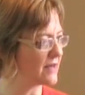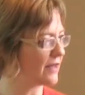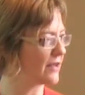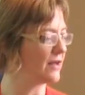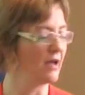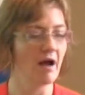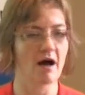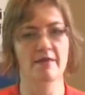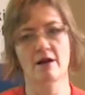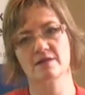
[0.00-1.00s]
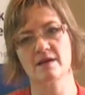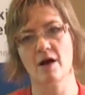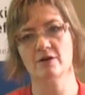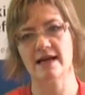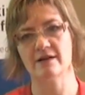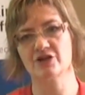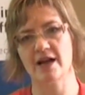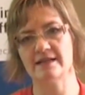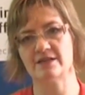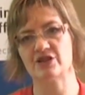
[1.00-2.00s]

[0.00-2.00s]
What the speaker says: I don't know, some hotel chains